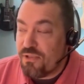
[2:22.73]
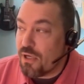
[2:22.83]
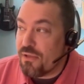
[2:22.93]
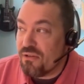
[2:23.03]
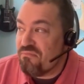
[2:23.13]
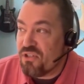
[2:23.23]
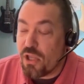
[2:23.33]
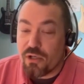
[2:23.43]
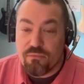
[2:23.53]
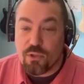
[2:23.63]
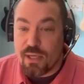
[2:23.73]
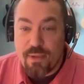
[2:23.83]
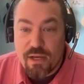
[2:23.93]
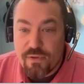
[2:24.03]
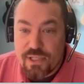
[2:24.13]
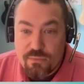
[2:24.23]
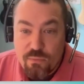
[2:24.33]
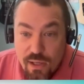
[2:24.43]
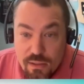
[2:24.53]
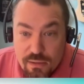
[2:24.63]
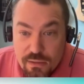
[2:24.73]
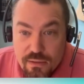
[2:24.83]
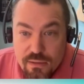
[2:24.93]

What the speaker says: other great benefits as well.